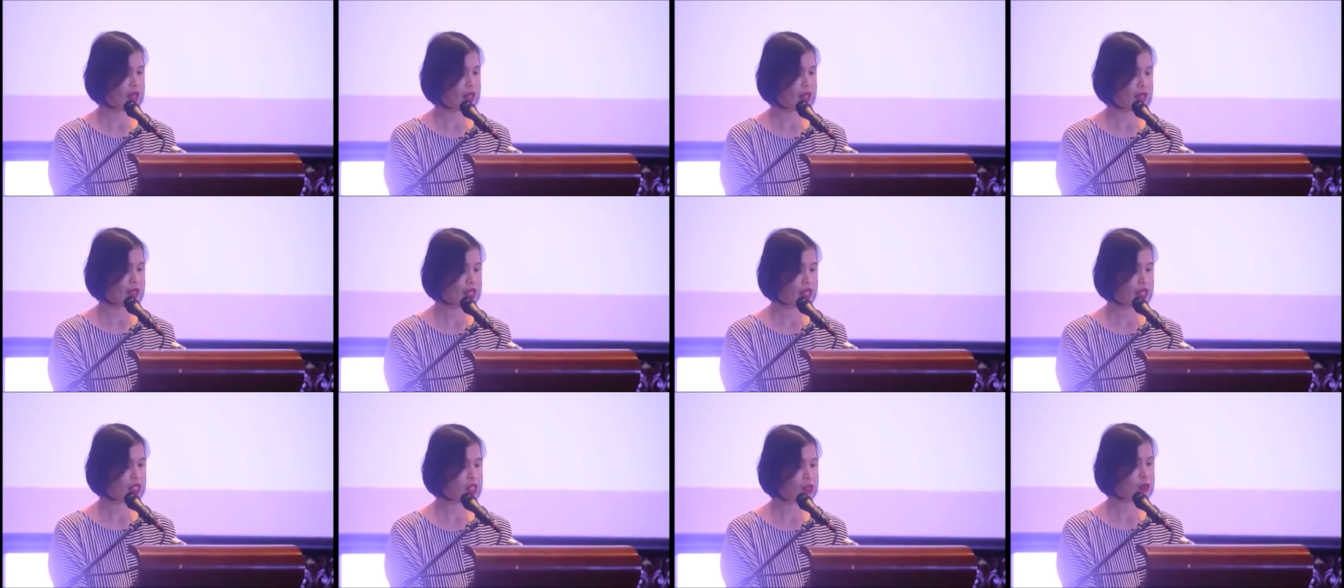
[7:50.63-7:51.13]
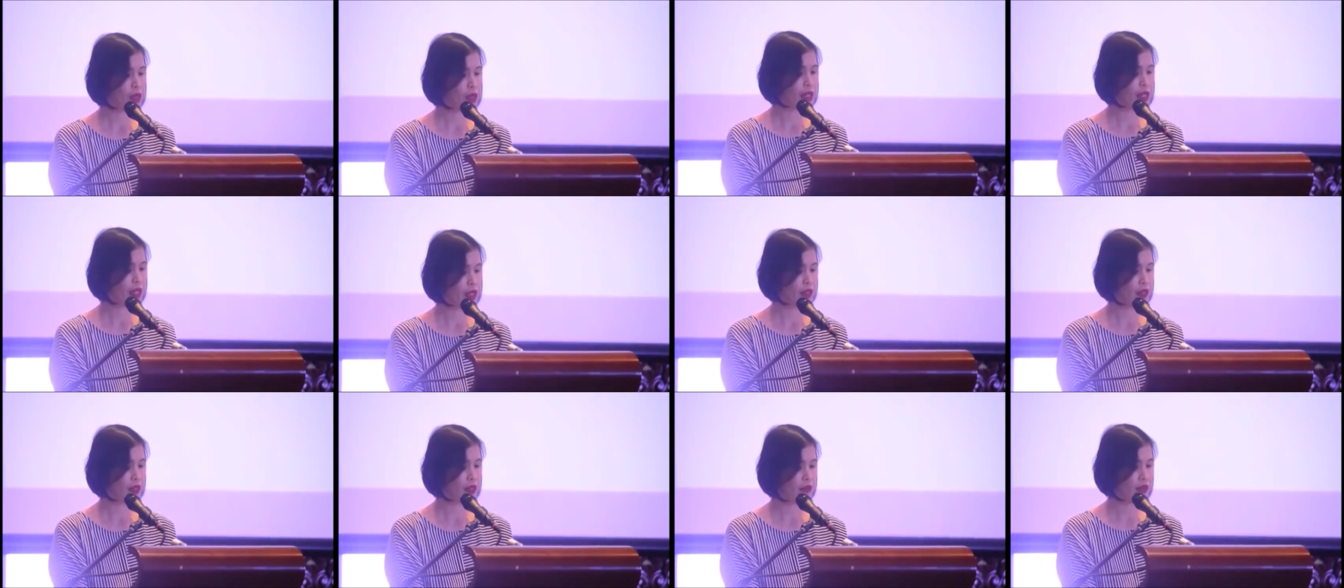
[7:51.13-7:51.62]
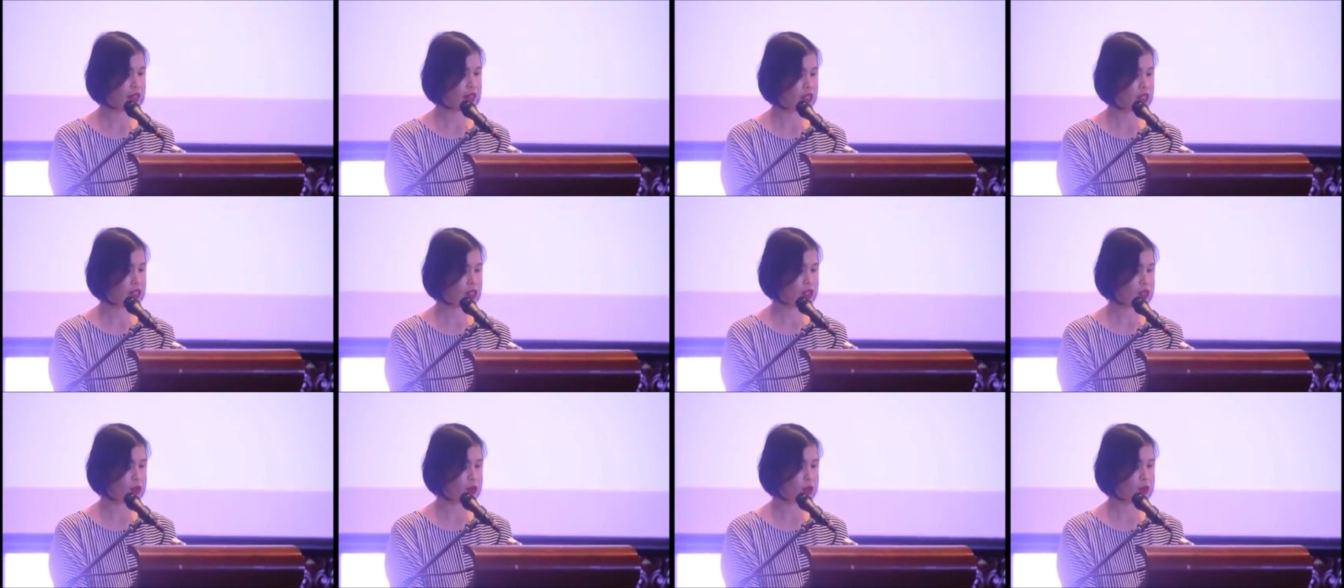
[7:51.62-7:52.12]
These retail
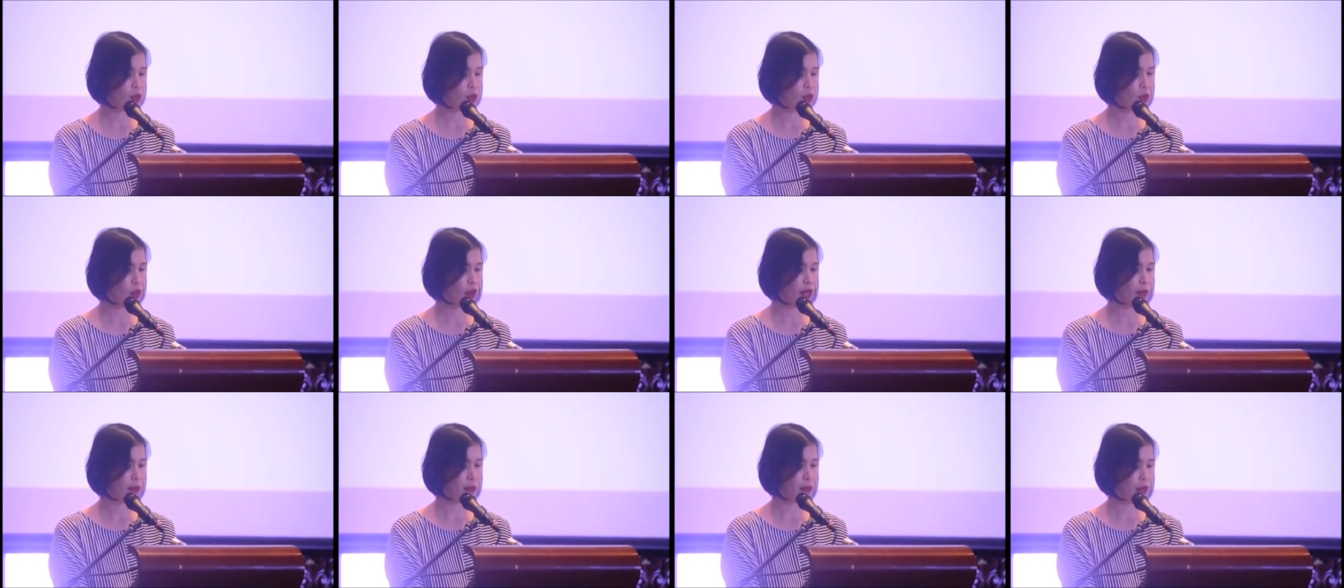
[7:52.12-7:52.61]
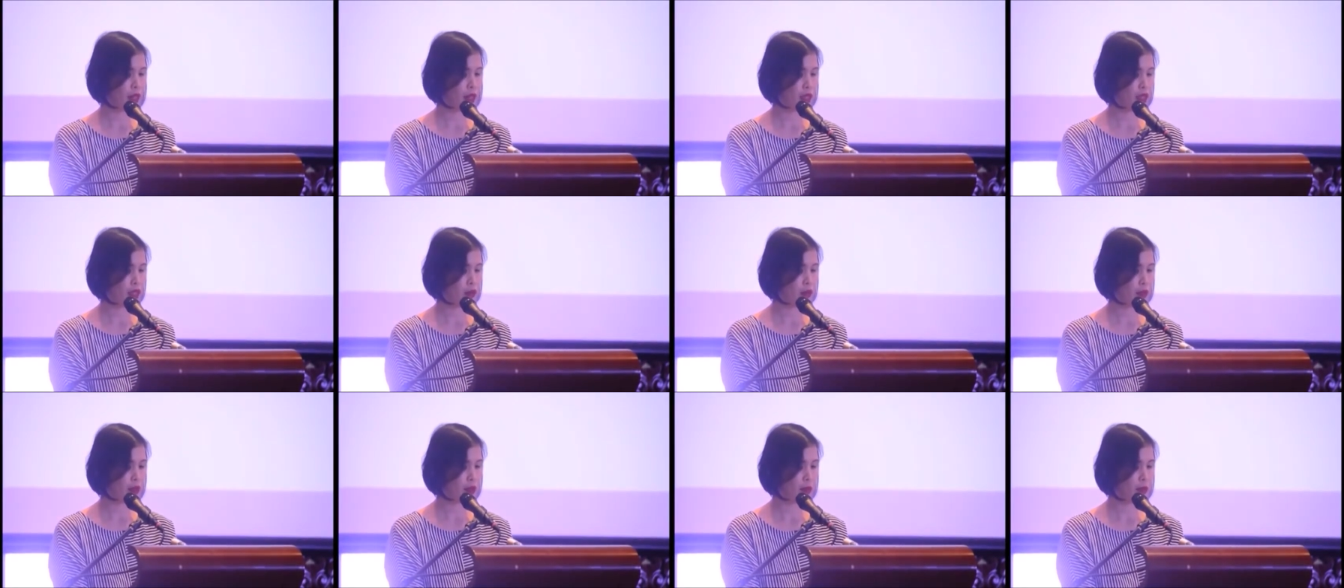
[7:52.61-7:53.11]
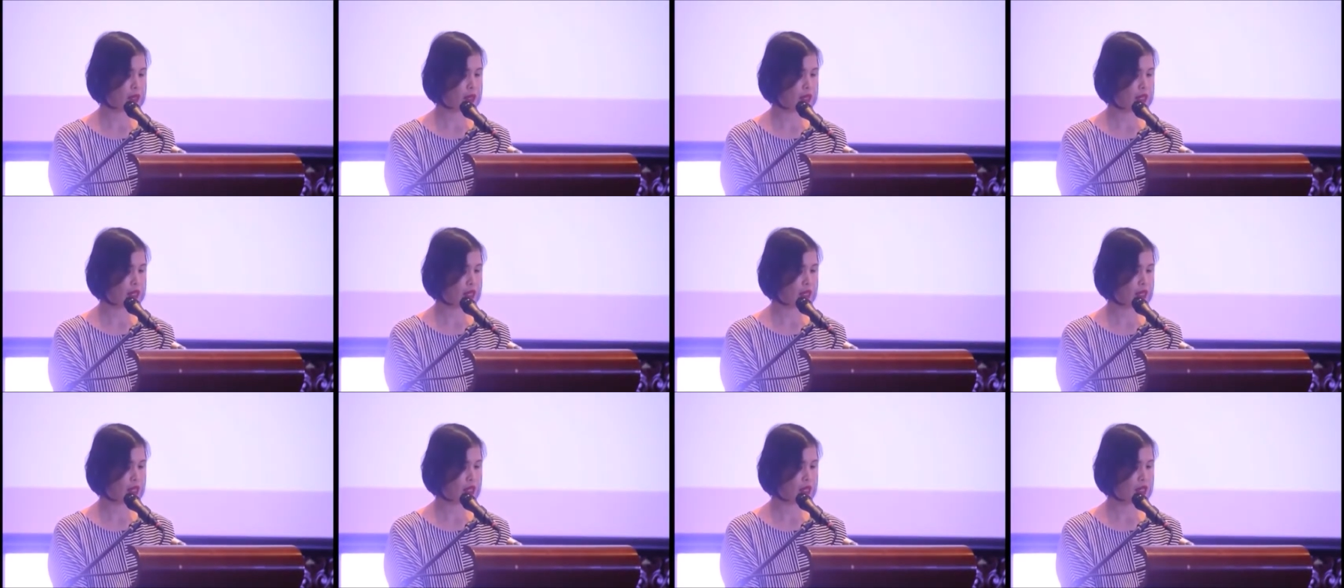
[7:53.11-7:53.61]
investors would quite possibly
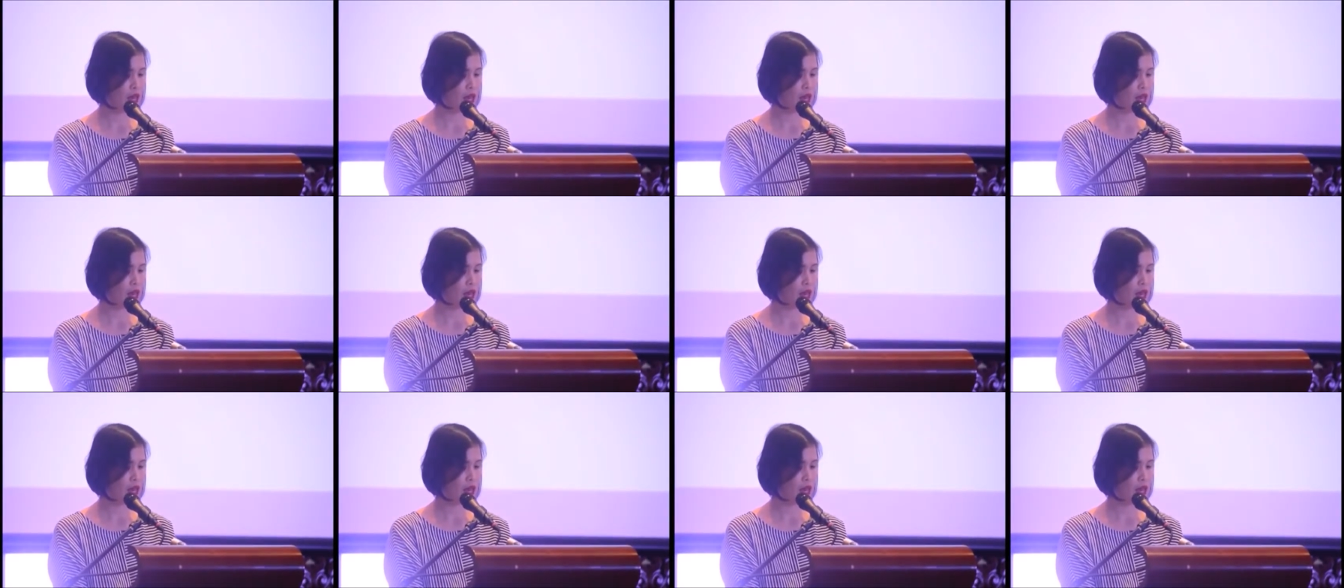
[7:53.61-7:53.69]
be